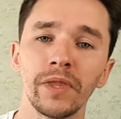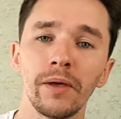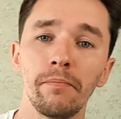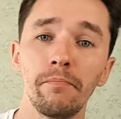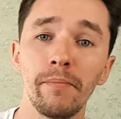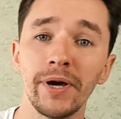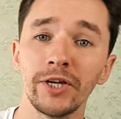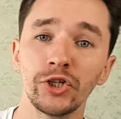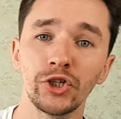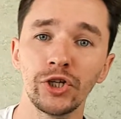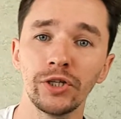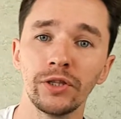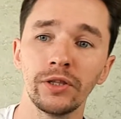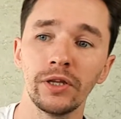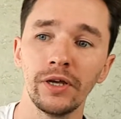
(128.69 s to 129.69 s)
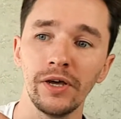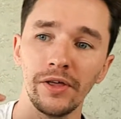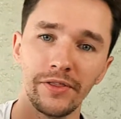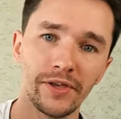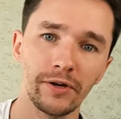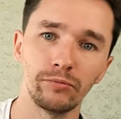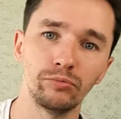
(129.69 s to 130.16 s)
mention
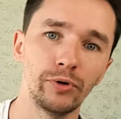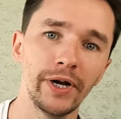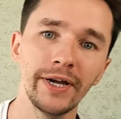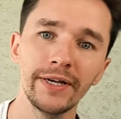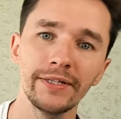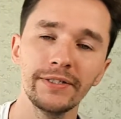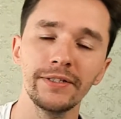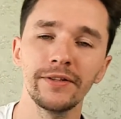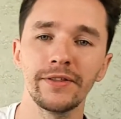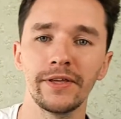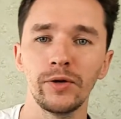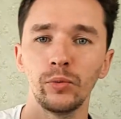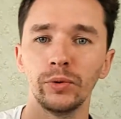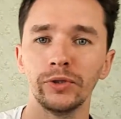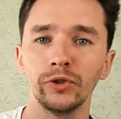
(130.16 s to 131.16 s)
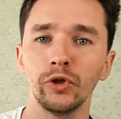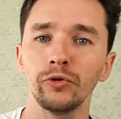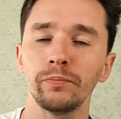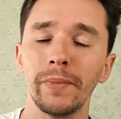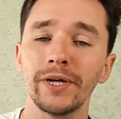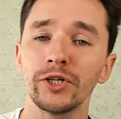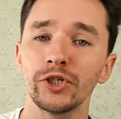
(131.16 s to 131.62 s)
their brand they will not
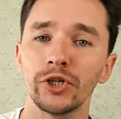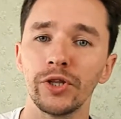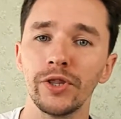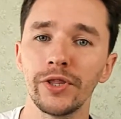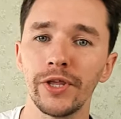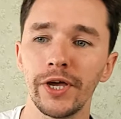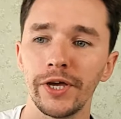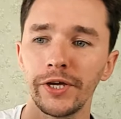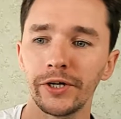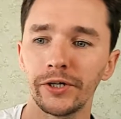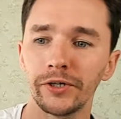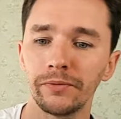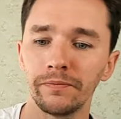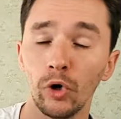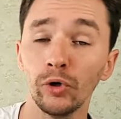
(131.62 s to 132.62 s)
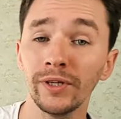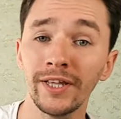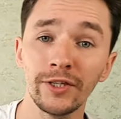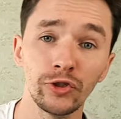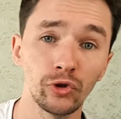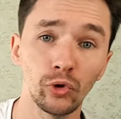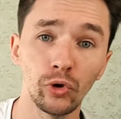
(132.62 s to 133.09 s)
mention their online
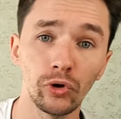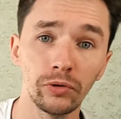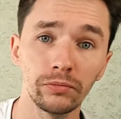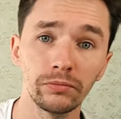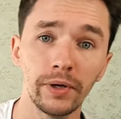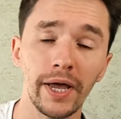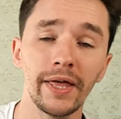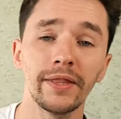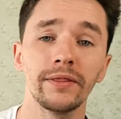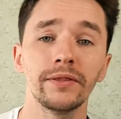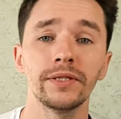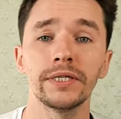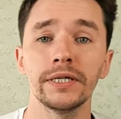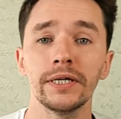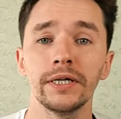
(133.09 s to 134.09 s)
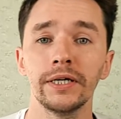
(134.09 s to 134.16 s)
store and